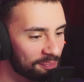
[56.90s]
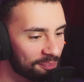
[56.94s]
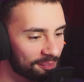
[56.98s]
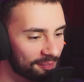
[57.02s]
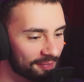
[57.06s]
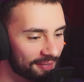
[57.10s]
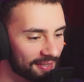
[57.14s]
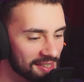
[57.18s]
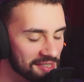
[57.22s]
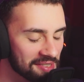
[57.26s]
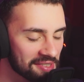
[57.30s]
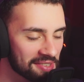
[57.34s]

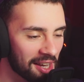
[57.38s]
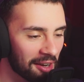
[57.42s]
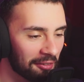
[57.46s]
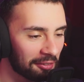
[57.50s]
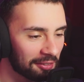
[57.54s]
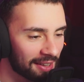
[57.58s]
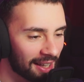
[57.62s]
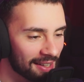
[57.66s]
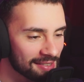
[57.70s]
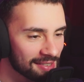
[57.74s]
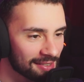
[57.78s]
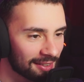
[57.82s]
This devil
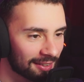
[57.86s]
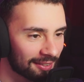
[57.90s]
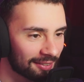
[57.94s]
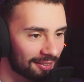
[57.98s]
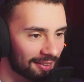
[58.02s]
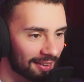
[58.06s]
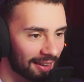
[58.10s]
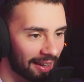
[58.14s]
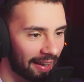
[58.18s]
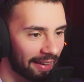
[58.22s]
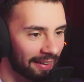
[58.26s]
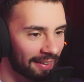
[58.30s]
doesn't
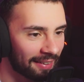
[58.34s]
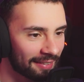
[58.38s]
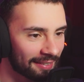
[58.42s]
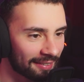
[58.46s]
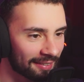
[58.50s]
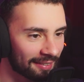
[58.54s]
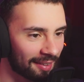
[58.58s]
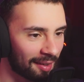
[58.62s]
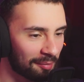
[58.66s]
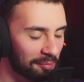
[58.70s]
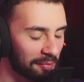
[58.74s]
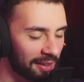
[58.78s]
look like,
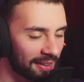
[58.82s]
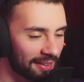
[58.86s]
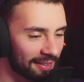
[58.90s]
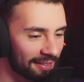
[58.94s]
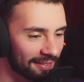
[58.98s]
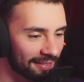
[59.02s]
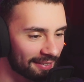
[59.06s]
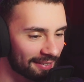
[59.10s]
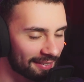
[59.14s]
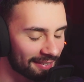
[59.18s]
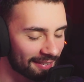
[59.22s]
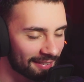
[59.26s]

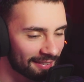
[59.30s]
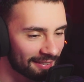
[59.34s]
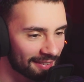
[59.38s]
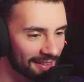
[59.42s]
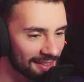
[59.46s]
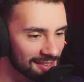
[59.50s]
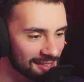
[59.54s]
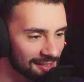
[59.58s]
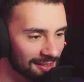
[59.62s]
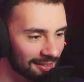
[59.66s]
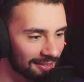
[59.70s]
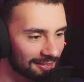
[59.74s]

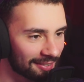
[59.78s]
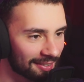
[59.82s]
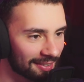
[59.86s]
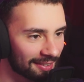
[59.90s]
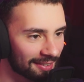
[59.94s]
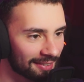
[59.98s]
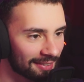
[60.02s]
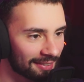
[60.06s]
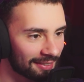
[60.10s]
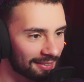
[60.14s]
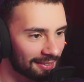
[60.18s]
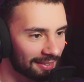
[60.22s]
doesn't look
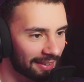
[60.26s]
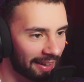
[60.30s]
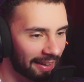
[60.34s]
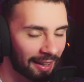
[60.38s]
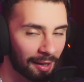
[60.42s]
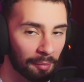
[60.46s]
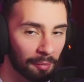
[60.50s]
like a